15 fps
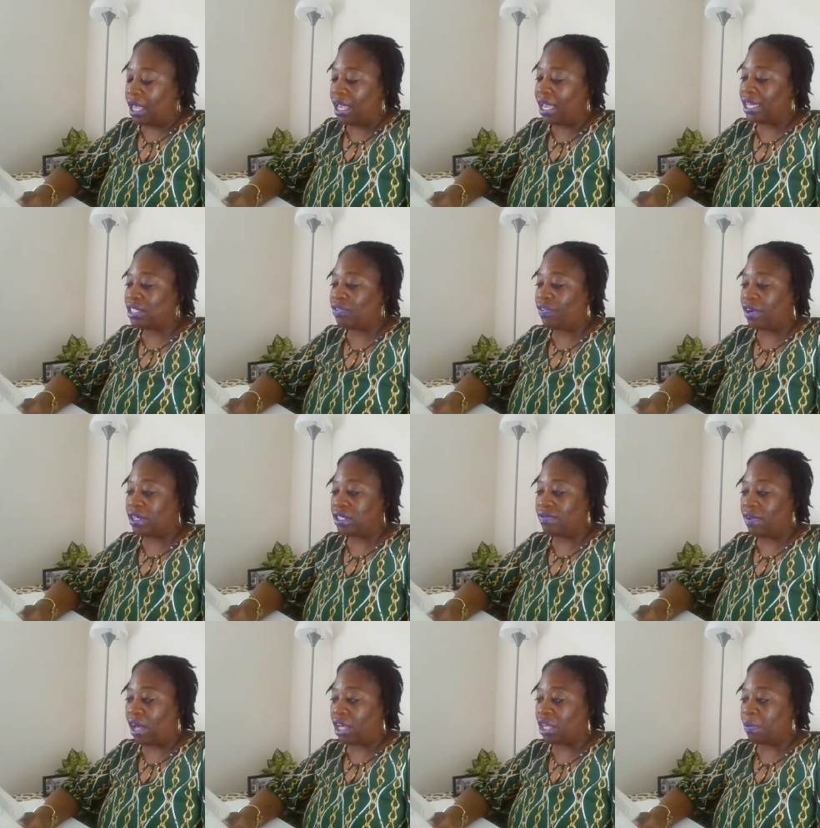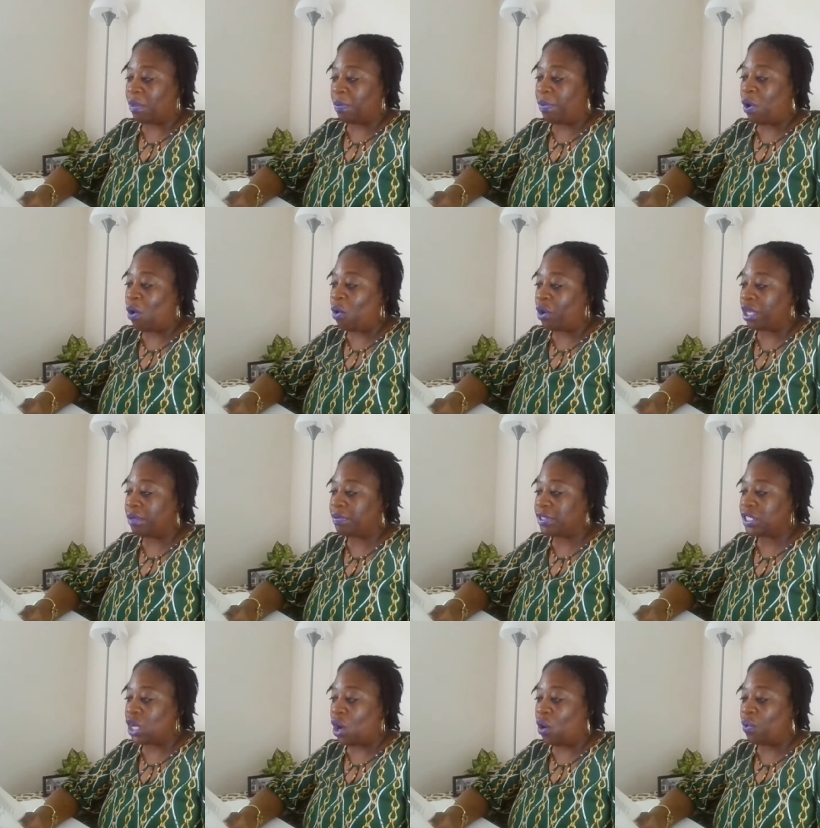His first volume of
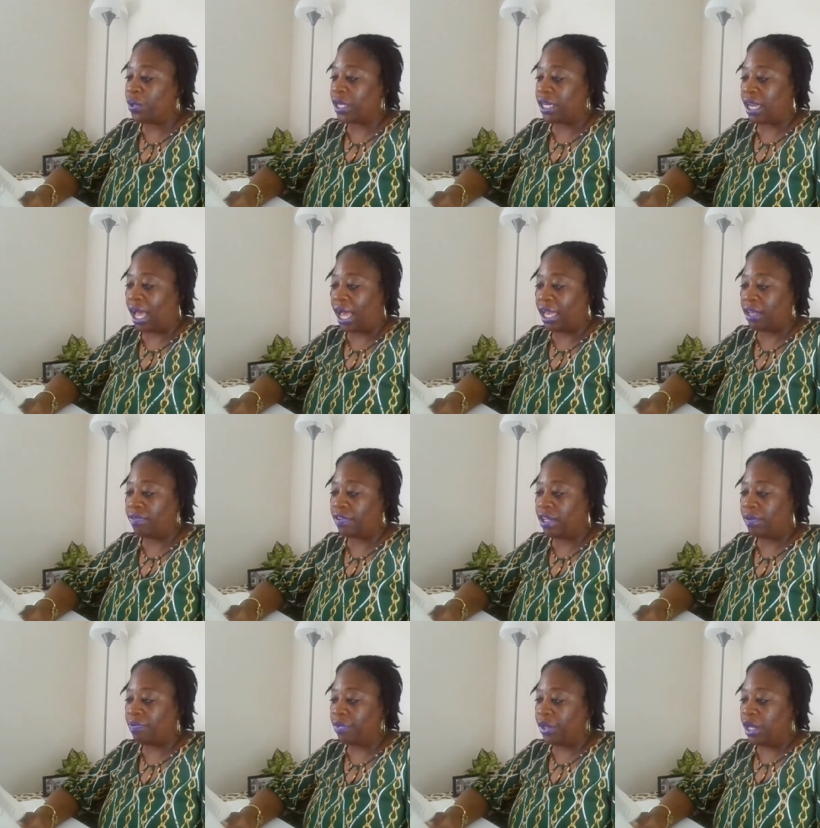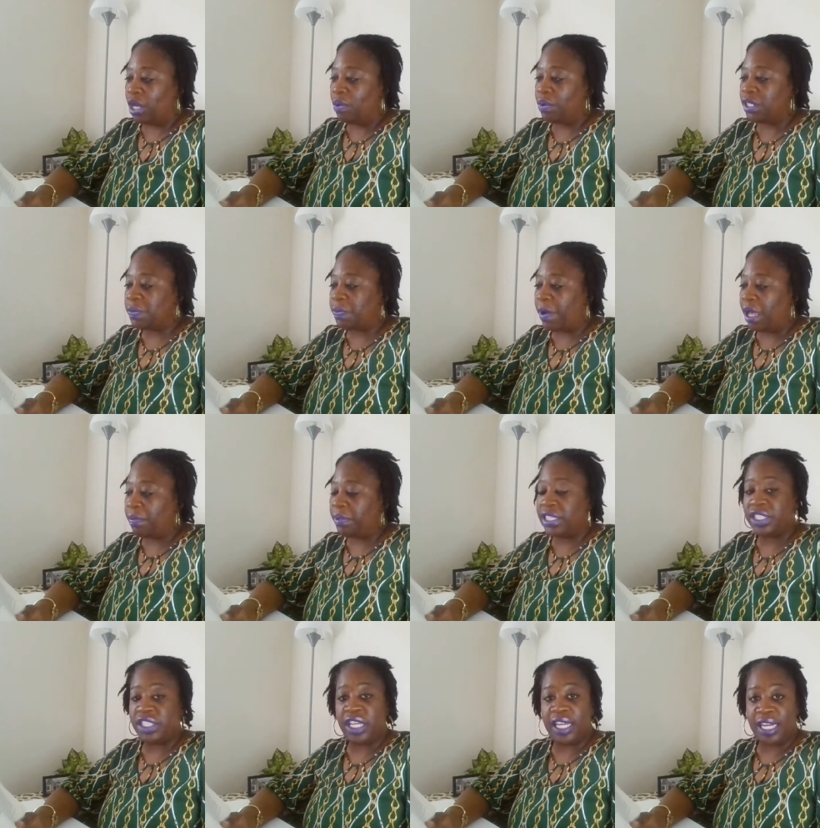poems, Oak and Ivy, was
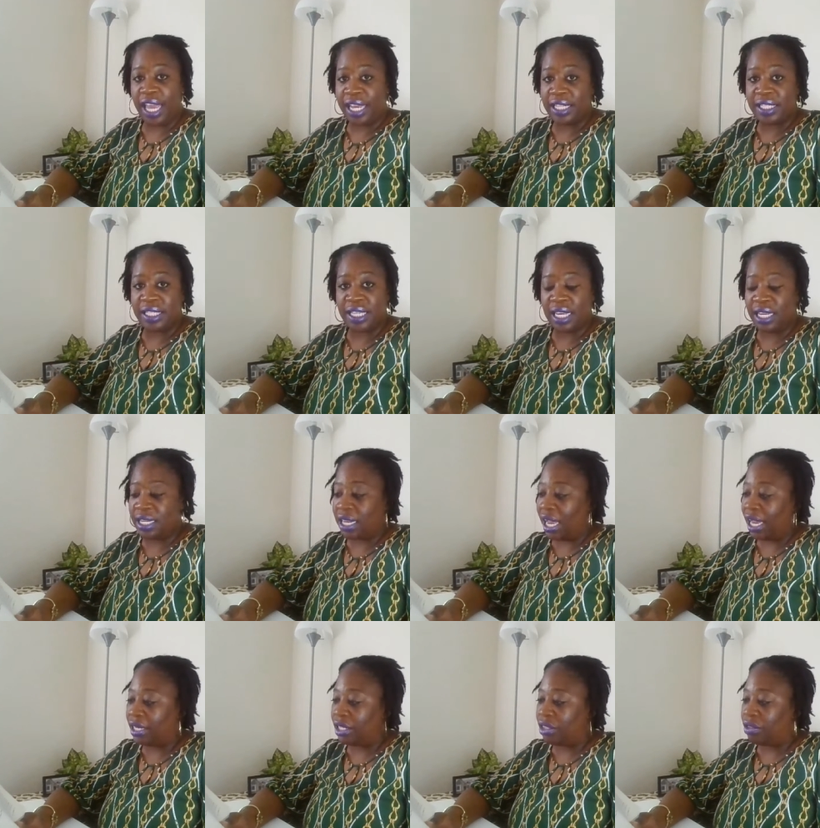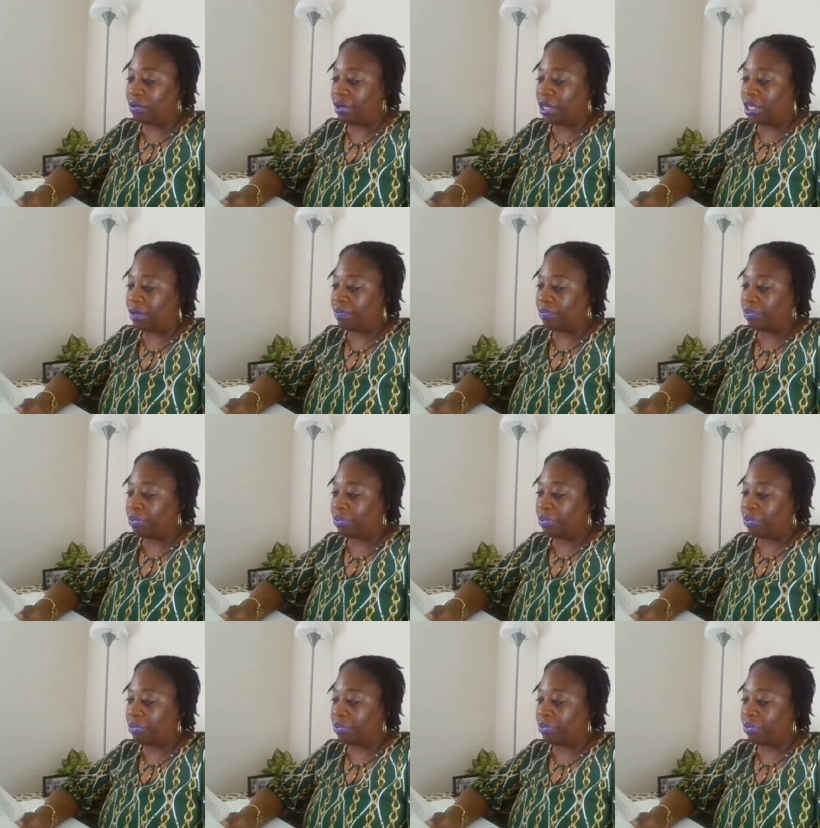published in 1893